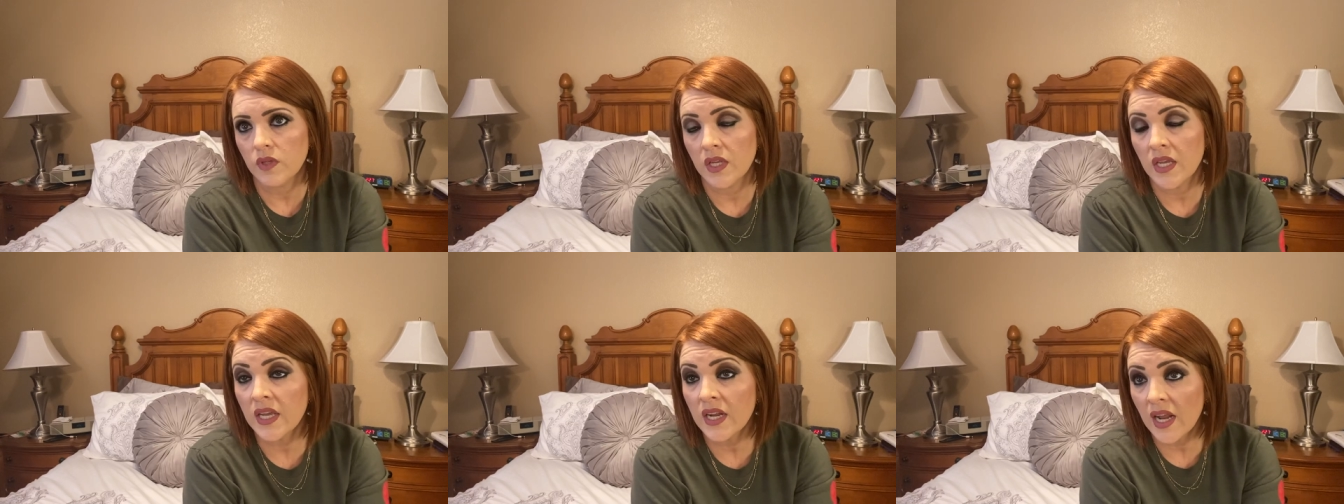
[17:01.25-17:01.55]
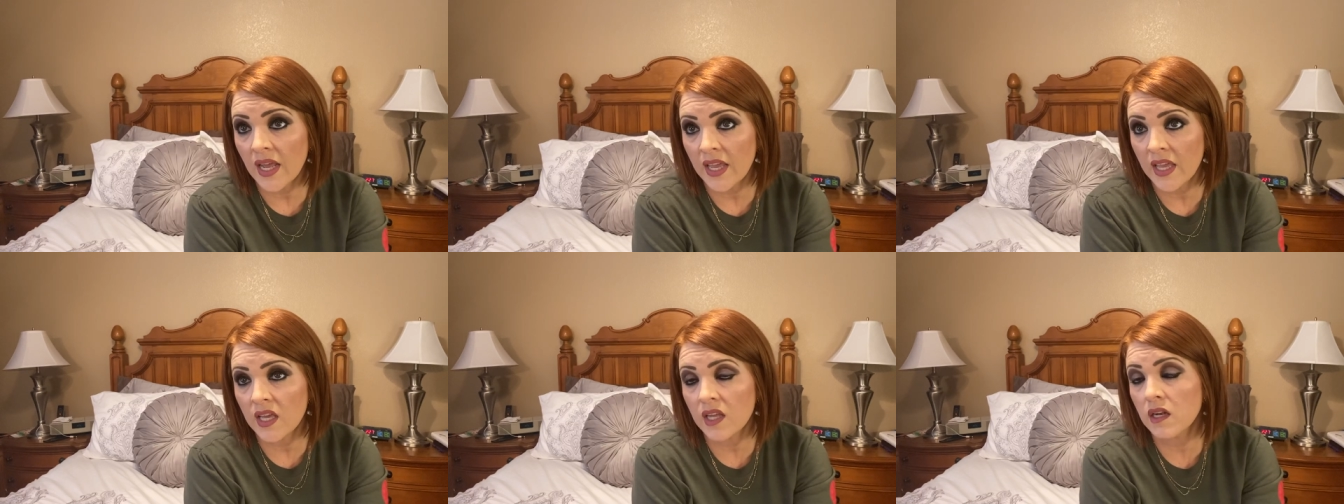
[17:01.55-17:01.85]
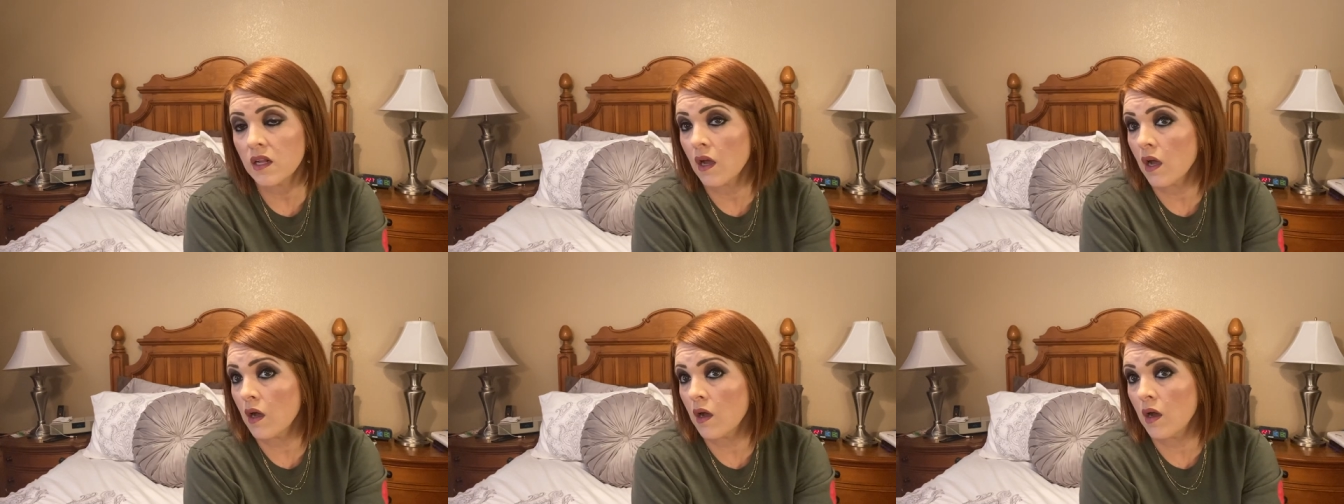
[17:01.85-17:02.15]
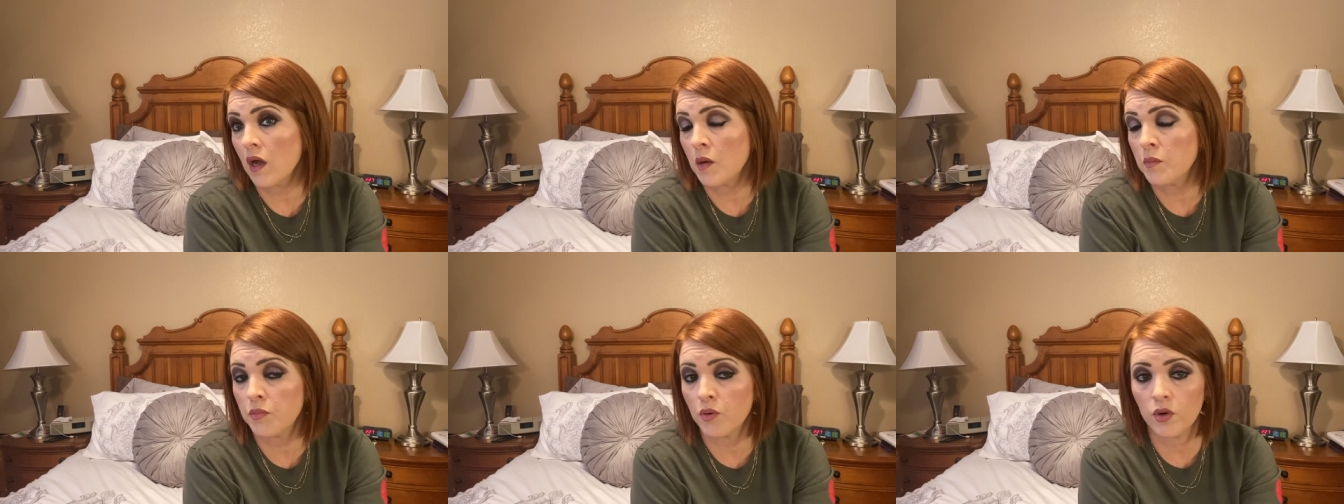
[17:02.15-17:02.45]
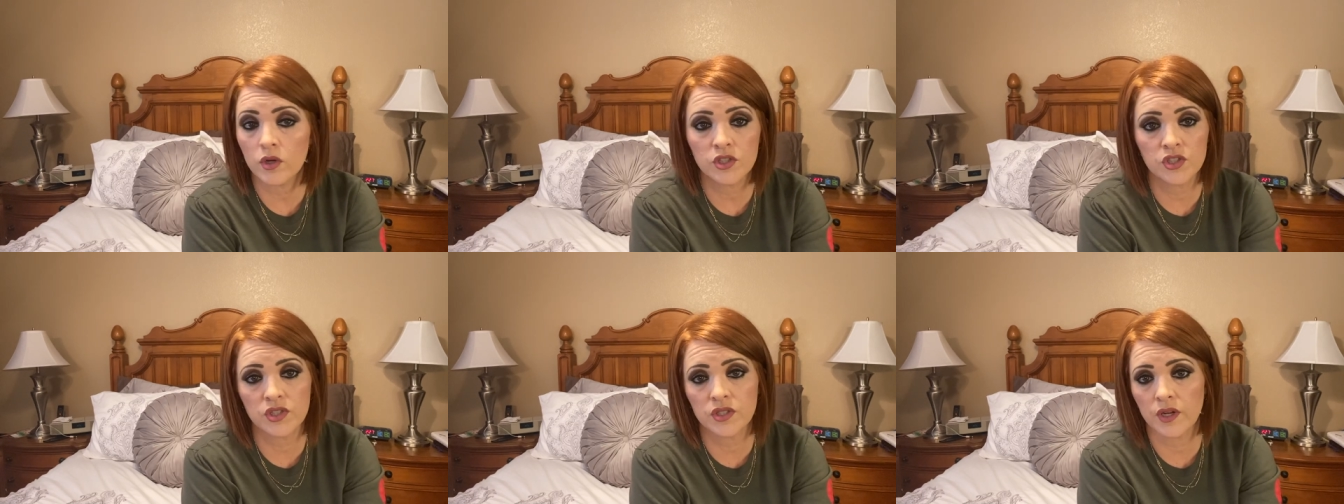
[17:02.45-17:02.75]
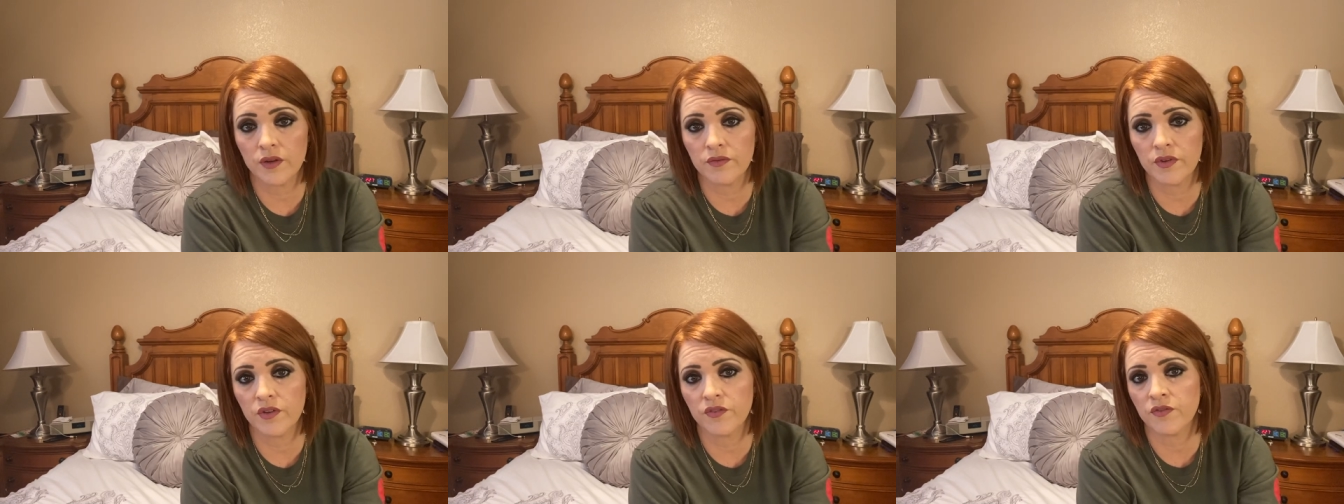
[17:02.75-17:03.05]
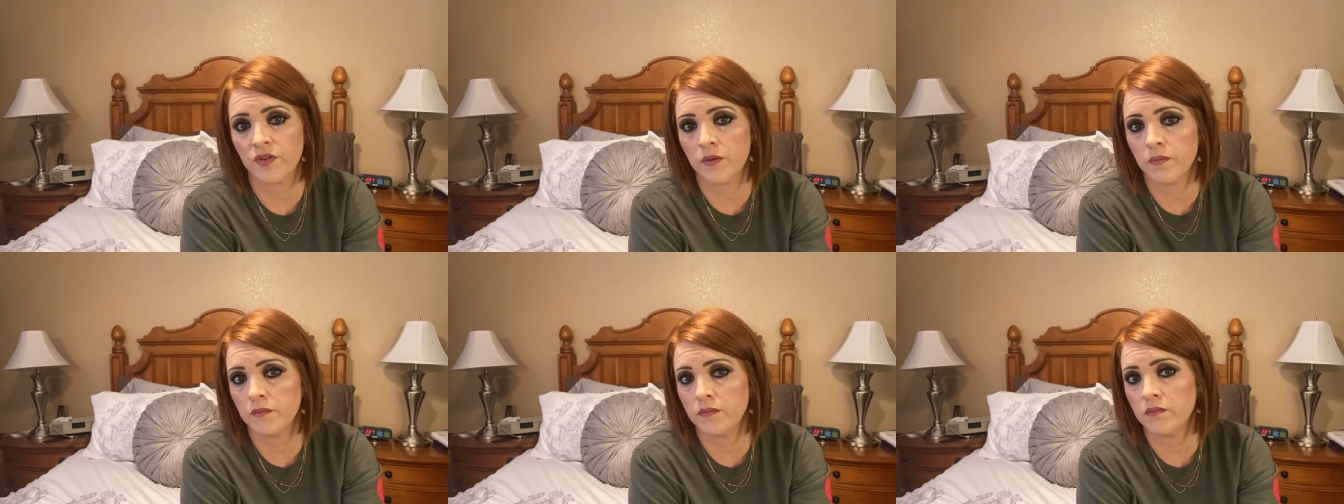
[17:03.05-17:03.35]
and I hid a portion of it
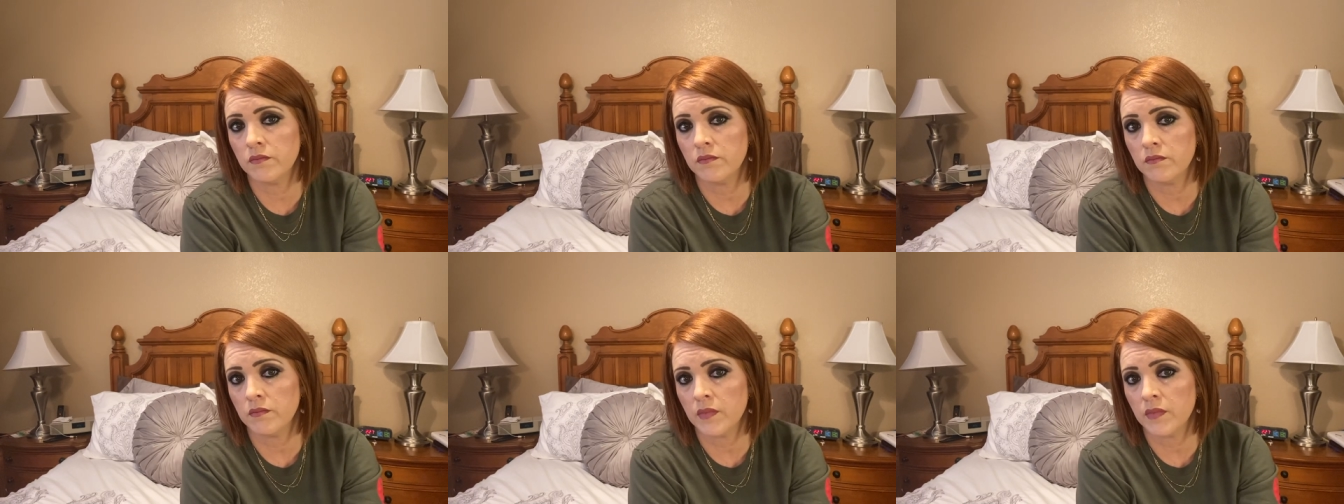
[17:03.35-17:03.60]
from